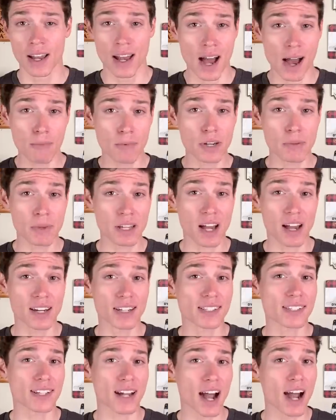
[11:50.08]
I'm going to be
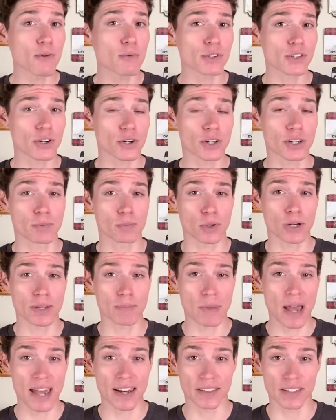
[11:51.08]
honest, I was hurting pretty
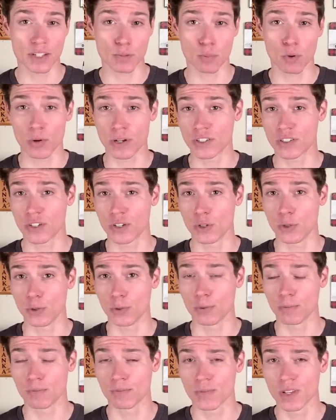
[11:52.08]
bad at this point
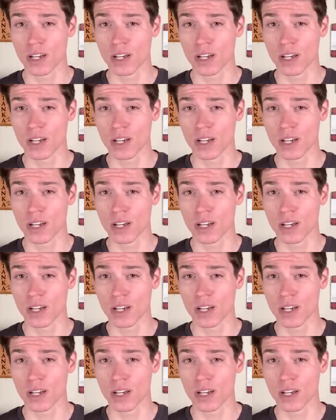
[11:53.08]
too.